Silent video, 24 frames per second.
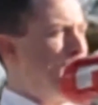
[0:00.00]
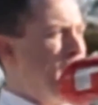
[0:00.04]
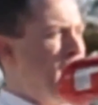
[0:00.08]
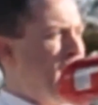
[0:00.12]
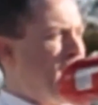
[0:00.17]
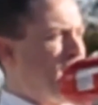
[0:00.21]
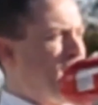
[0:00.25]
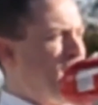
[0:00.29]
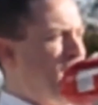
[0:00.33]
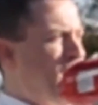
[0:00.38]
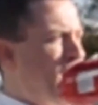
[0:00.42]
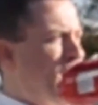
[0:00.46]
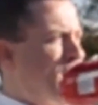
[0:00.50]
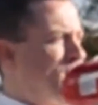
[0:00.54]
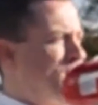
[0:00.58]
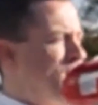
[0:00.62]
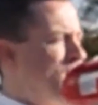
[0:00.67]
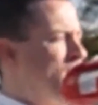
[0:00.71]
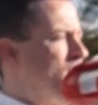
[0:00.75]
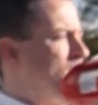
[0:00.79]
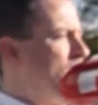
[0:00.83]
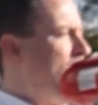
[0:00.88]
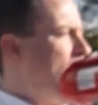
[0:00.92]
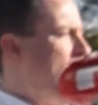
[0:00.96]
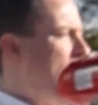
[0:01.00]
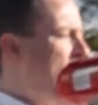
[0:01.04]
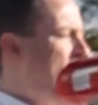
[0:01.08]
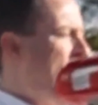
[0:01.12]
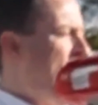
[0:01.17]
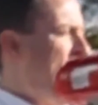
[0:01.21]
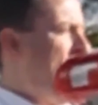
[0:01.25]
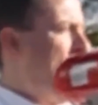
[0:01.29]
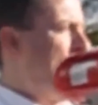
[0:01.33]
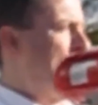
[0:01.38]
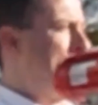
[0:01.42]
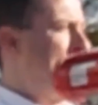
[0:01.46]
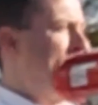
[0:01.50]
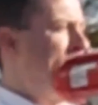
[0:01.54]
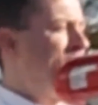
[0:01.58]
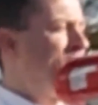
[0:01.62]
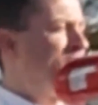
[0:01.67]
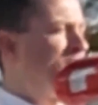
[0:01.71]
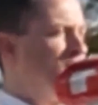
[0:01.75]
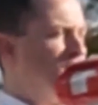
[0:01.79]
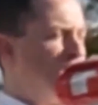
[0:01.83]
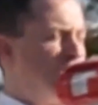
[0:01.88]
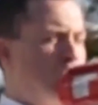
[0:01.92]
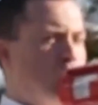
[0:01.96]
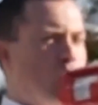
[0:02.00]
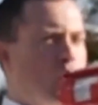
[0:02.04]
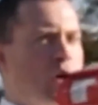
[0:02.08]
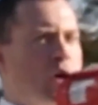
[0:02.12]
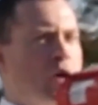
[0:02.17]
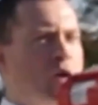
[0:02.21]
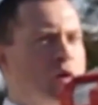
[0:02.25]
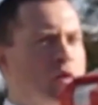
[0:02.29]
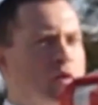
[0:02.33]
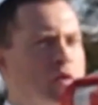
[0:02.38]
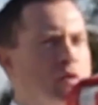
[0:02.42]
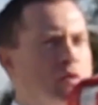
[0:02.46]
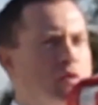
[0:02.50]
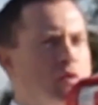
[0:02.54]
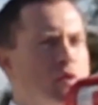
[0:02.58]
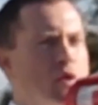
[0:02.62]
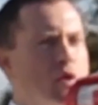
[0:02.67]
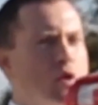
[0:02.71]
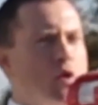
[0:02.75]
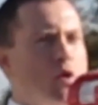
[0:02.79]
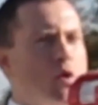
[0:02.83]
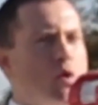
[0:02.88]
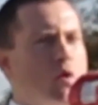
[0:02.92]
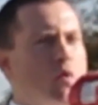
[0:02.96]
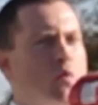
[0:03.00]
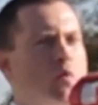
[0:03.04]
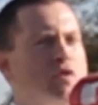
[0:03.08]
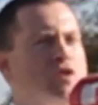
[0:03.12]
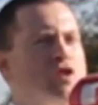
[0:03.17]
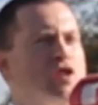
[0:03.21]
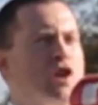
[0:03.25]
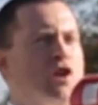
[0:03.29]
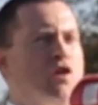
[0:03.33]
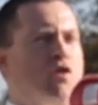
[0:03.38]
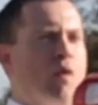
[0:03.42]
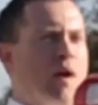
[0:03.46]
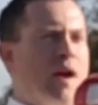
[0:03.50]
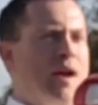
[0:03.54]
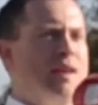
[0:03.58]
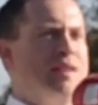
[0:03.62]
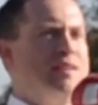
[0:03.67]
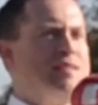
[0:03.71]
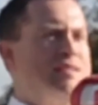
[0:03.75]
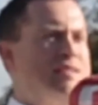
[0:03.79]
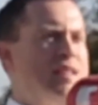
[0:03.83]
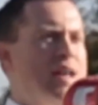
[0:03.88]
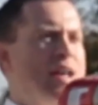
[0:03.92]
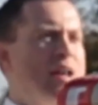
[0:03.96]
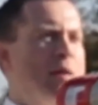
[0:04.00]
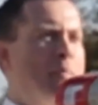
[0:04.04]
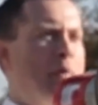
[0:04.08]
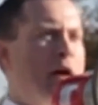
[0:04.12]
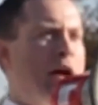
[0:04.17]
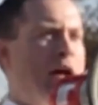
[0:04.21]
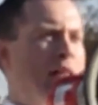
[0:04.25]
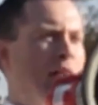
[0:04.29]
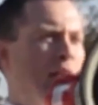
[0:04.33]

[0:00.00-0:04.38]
back on American soil was the greatest day of my